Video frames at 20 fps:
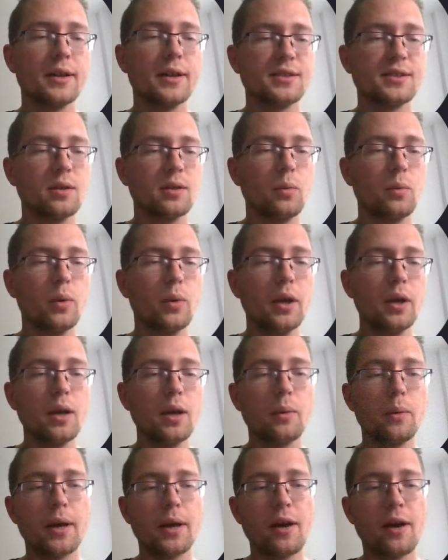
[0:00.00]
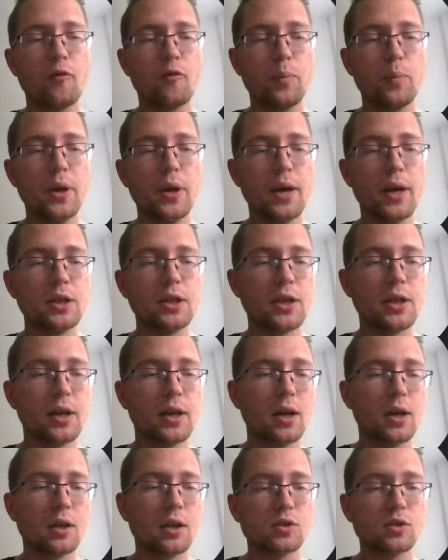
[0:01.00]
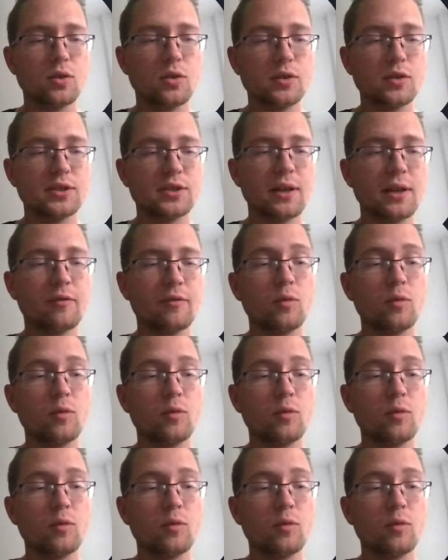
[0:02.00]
All right, so here we have phn underscore